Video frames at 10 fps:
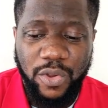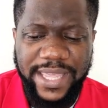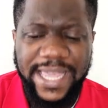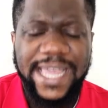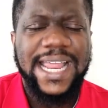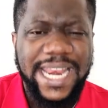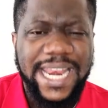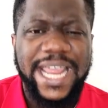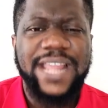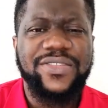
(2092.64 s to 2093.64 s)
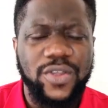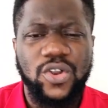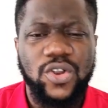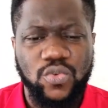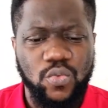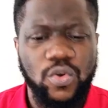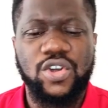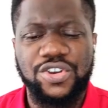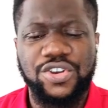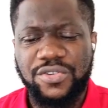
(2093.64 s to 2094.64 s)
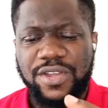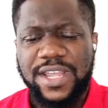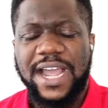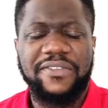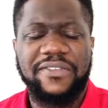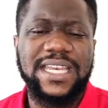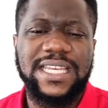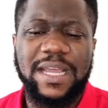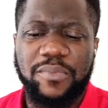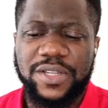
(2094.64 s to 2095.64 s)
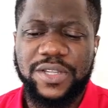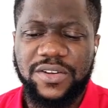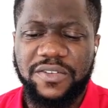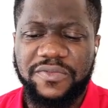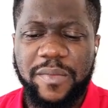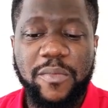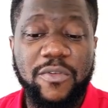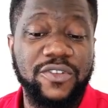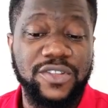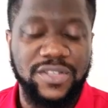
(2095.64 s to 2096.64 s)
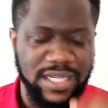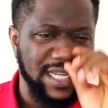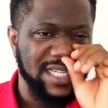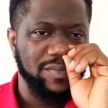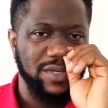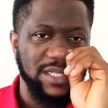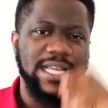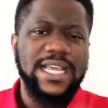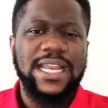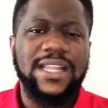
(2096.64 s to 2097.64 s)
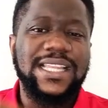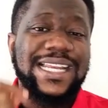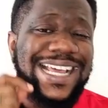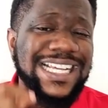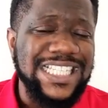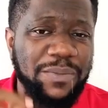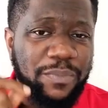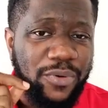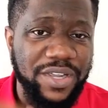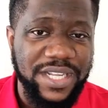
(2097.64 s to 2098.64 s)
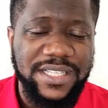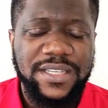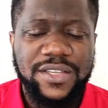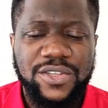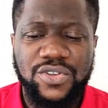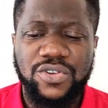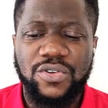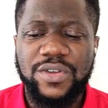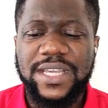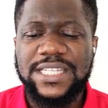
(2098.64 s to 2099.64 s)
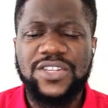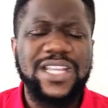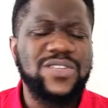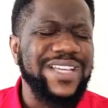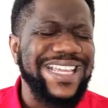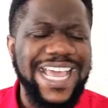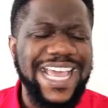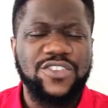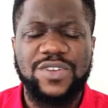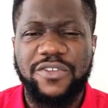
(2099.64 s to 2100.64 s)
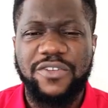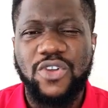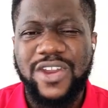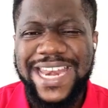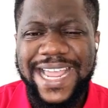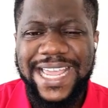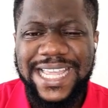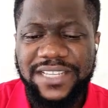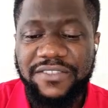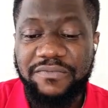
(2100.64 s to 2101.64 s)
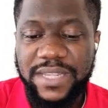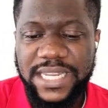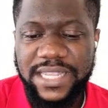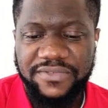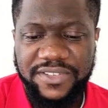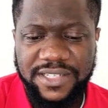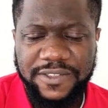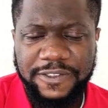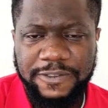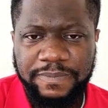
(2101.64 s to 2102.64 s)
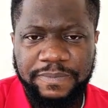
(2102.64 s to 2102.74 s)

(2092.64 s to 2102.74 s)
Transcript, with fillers: Okay, let the Lord work on you. I've hit that point enough. Let me move on to the next point. Now, the next point, you know, is you need to get rid of your negative beliefs.